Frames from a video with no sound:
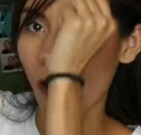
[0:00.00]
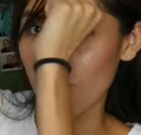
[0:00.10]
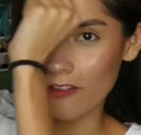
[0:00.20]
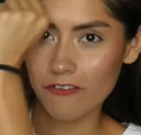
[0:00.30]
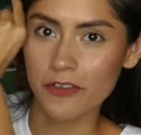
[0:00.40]

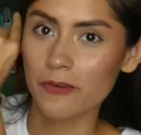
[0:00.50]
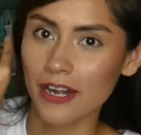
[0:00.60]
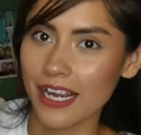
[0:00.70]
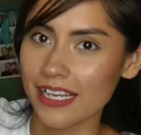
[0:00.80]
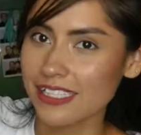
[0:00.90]
all of the
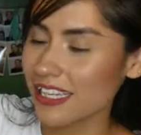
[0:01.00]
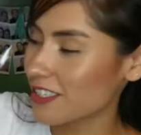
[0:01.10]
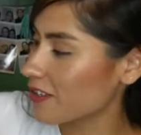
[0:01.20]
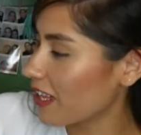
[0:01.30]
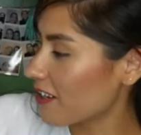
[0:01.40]
rage in
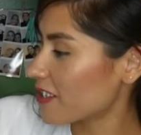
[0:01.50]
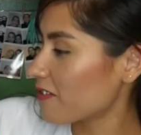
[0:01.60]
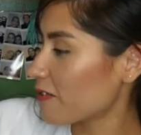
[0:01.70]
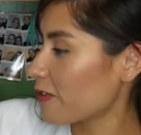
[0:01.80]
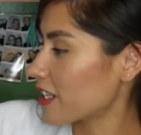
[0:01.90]

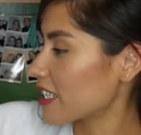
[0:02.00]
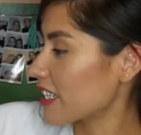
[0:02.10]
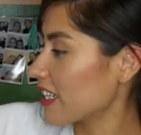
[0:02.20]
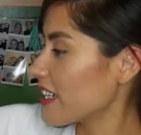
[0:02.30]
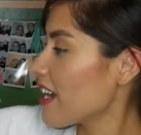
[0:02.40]

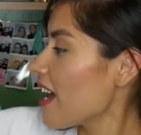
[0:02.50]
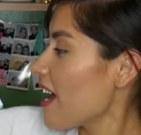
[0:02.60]
2014.